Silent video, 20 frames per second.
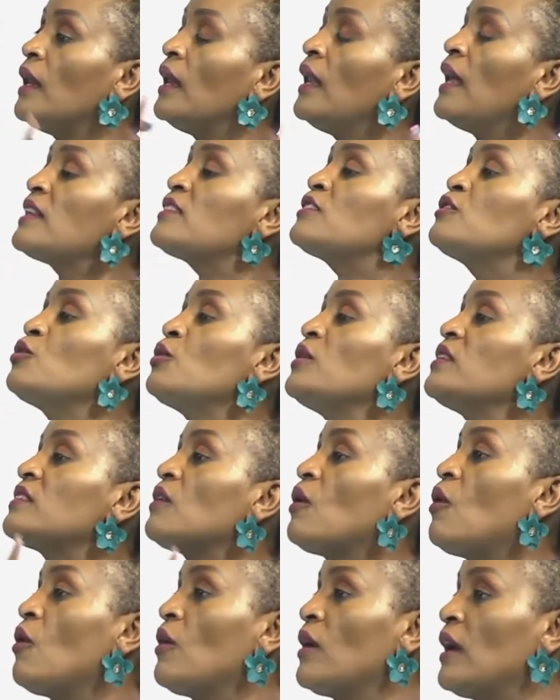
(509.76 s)
Let's do it
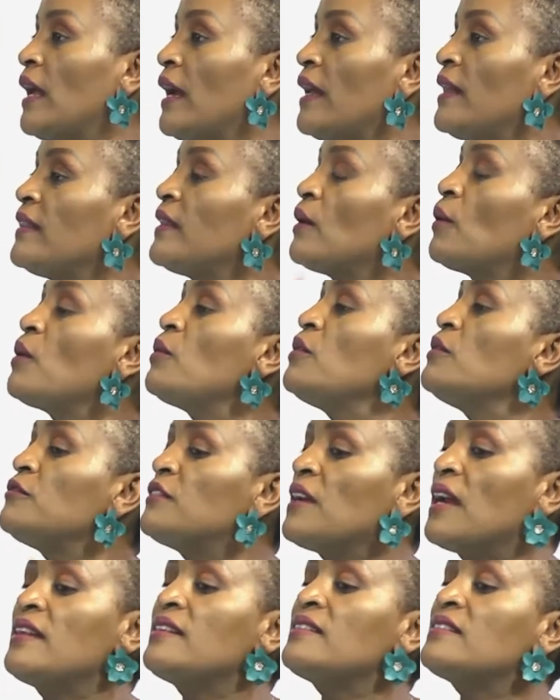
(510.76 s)
online. The way we've
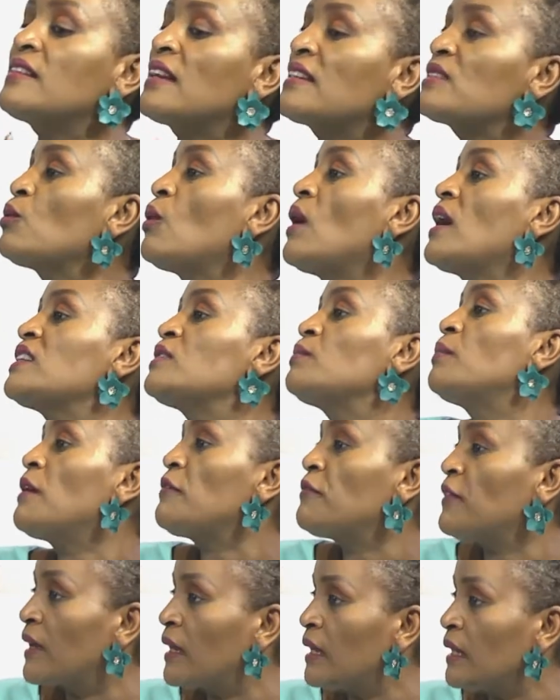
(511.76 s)
done it, it has worked
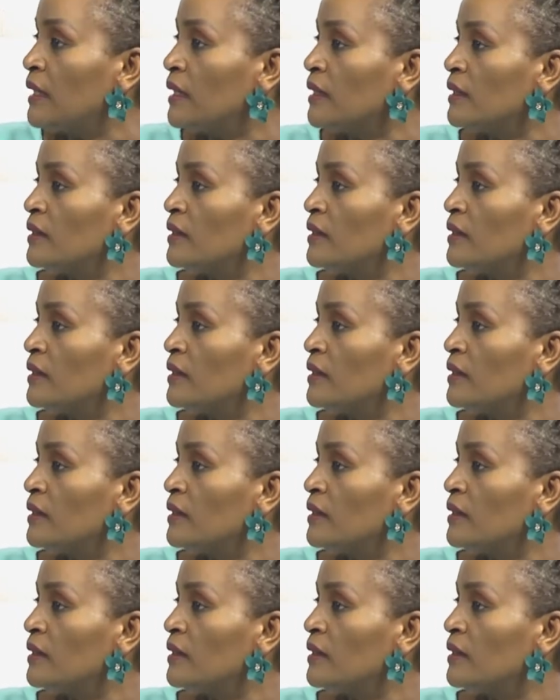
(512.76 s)
perfectly.